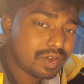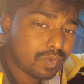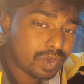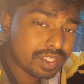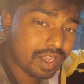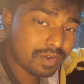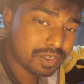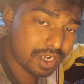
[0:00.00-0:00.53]

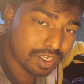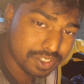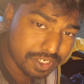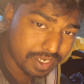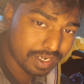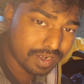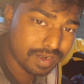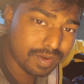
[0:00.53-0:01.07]
without
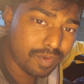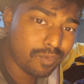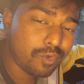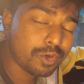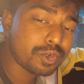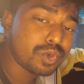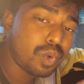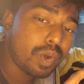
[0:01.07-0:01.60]
touching it
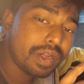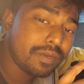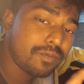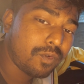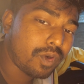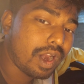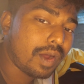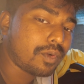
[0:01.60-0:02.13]
for
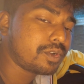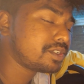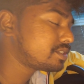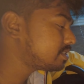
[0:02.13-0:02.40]
24 hours.